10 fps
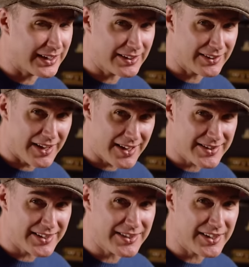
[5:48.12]
again,
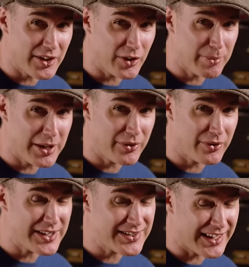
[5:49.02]
last 16th note of beat
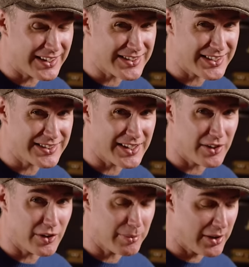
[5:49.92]
3, second
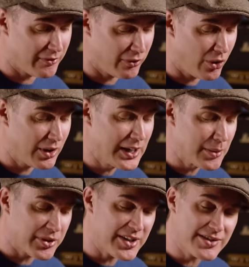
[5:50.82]
16th note of beat 4,
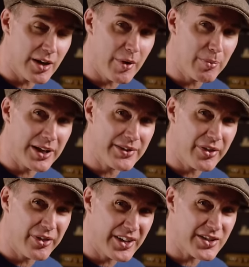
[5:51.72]
but this time we're playing
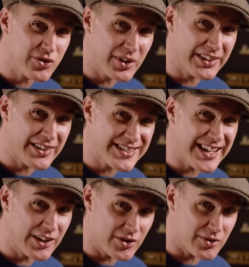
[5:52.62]
the thinner string in the
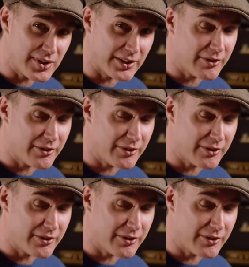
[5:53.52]
second string.